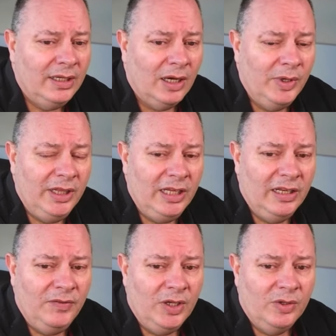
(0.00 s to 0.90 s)
Now, in the
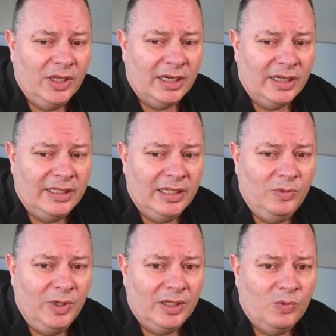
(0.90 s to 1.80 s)
interview that I did
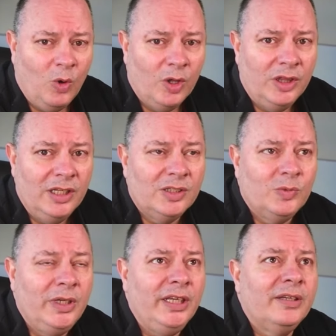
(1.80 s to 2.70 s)
with one this
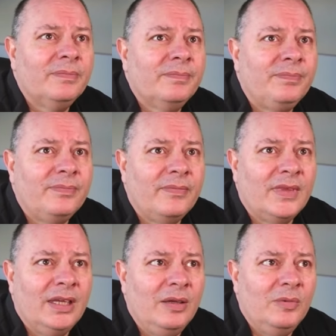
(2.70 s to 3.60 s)
week,
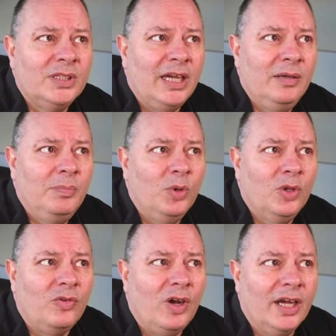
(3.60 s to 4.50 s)
it was kind of
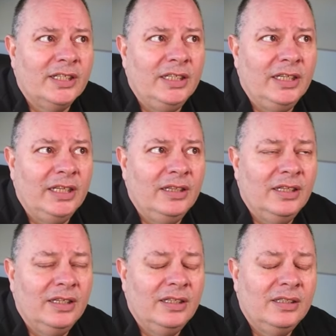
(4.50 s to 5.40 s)
polarizing in
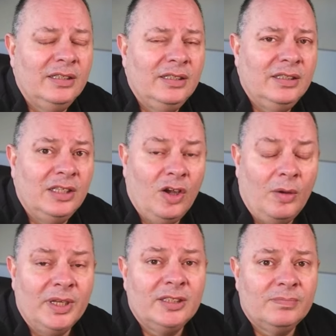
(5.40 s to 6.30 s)
the, the
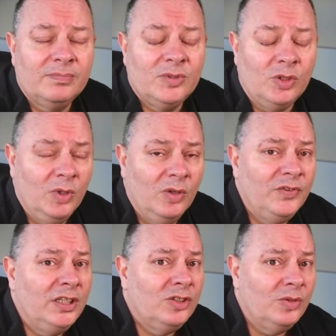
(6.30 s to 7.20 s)
comments. Some
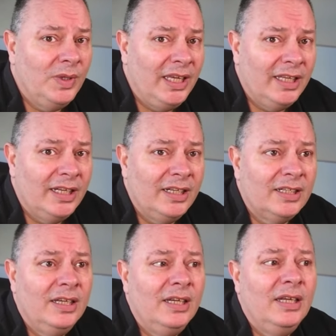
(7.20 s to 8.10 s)
loved it, some hated
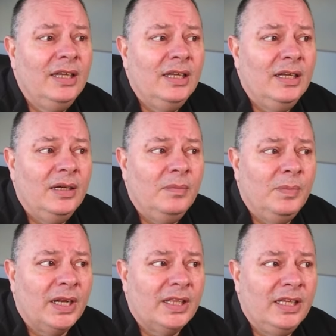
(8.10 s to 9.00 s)
it.
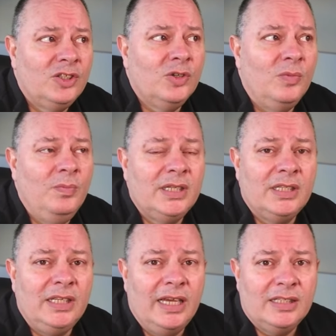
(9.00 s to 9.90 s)
But I think some
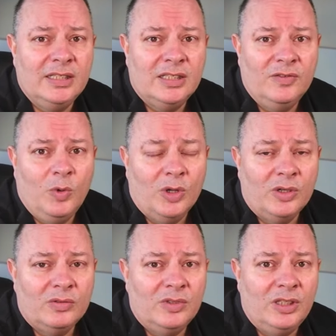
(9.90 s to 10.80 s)
missed the essence of
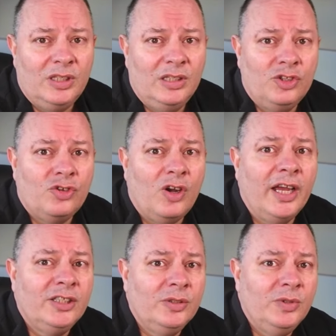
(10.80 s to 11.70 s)
what they're
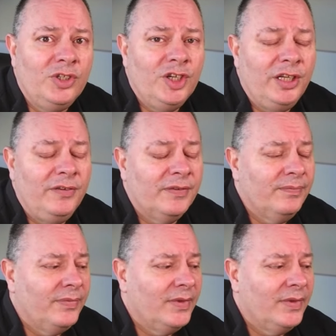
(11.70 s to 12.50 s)
trying to achieve.